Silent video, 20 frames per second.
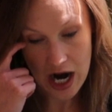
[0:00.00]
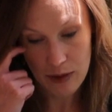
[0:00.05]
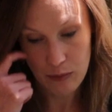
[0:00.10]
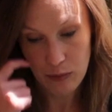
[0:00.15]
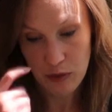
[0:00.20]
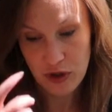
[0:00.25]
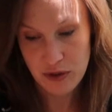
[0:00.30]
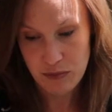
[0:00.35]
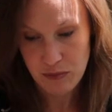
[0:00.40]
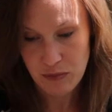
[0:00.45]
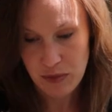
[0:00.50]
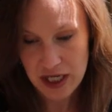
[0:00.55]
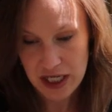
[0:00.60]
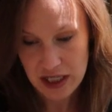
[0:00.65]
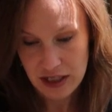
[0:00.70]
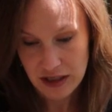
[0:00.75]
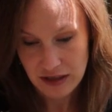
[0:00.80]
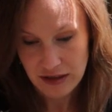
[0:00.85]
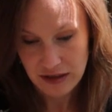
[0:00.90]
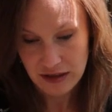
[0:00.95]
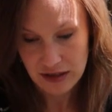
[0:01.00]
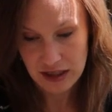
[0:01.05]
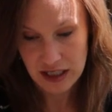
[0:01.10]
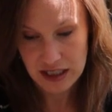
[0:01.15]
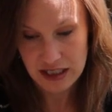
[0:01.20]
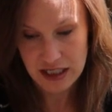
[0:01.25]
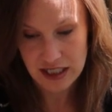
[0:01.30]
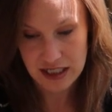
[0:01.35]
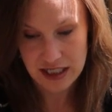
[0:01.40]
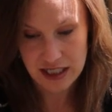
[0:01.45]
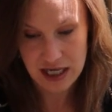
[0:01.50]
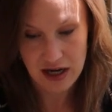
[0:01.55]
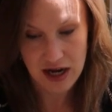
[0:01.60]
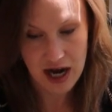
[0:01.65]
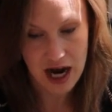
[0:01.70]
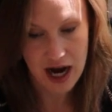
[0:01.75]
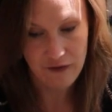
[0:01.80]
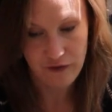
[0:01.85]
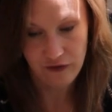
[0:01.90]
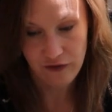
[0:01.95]
I wouldn't be because it's uh,
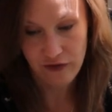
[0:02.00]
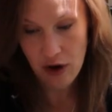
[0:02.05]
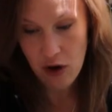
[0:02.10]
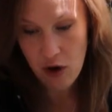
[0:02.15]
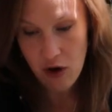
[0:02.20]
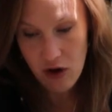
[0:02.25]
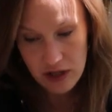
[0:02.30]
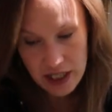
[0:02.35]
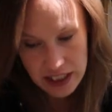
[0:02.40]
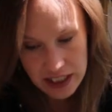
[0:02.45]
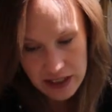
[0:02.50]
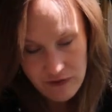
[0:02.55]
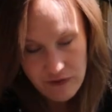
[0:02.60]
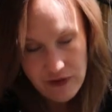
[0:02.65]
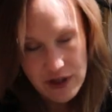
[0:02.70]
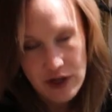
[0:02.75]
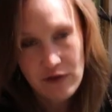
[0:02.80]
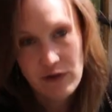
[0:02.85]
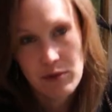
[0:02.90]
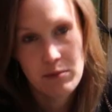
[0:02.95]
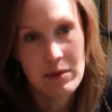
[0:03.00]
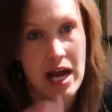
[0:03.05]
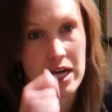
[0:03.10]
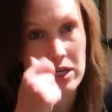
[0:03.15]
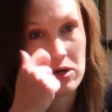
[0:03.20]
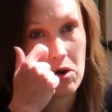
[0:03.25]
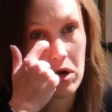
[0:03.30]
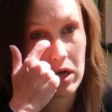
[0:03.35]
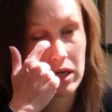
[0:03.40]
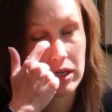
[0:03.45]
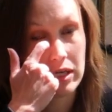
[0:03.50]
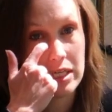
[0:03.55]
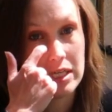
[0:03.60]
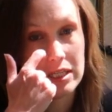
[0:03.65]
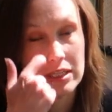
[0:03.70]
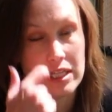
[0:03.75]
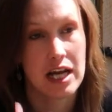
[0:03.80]
I for all I can feel from that card,